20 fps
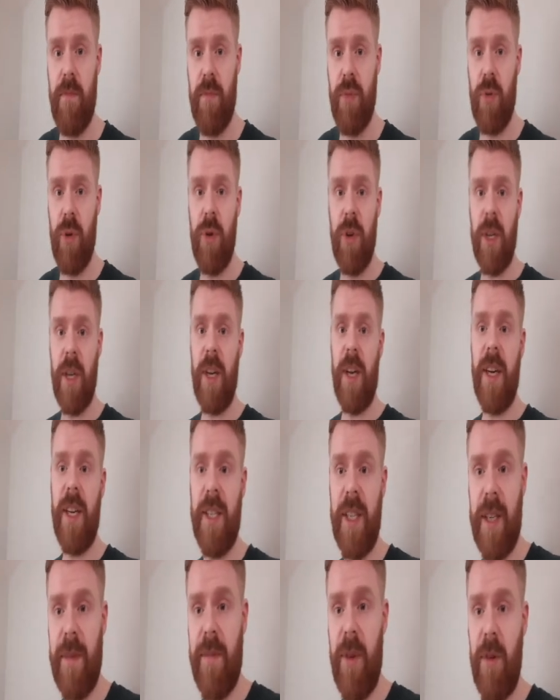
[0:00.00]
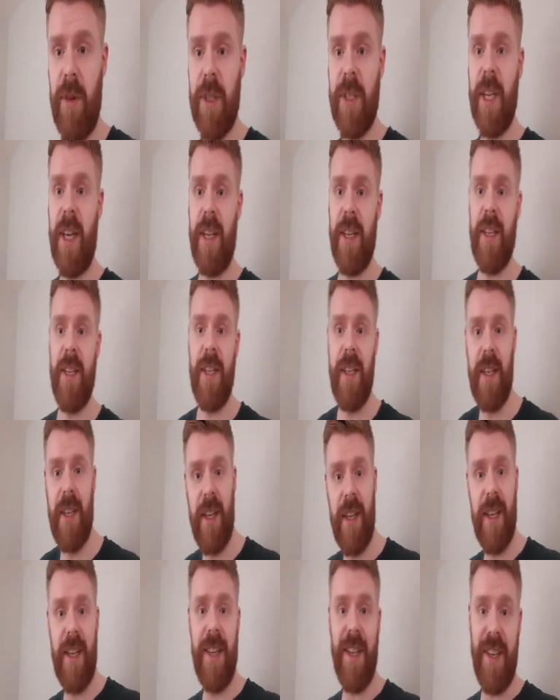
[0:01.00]
brutalising Mo Salah
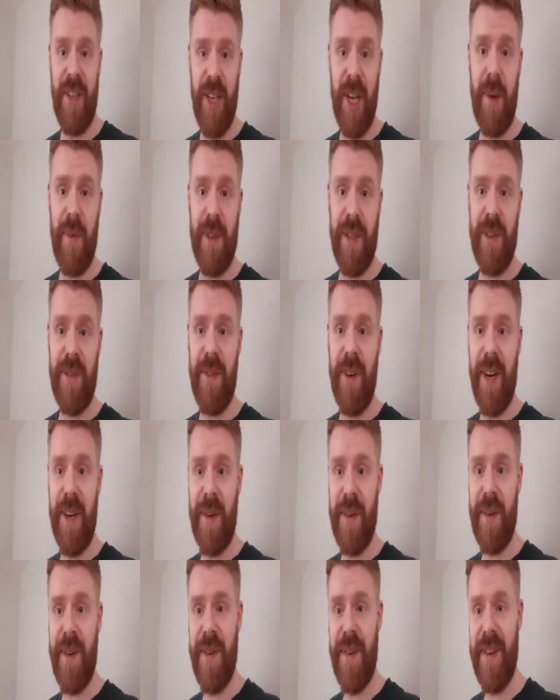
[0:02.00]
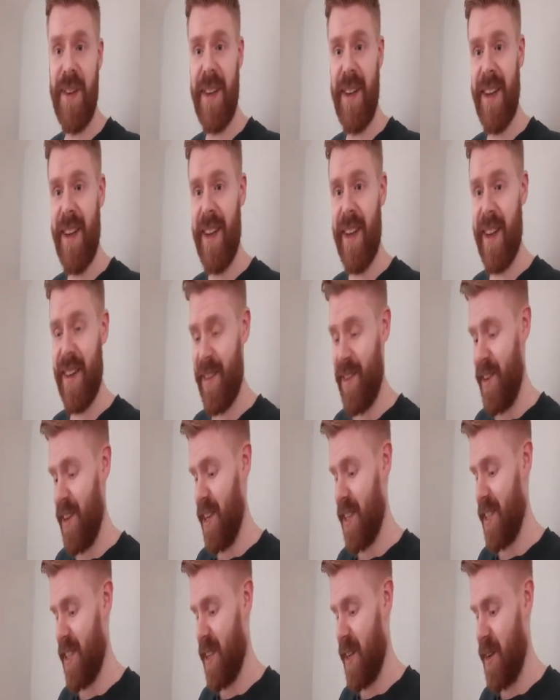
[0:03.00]
in the Champions League final a few
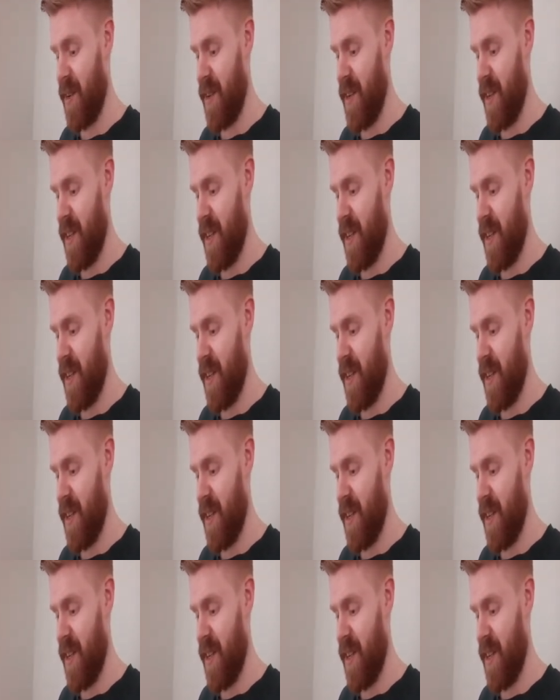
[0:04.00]
years ago.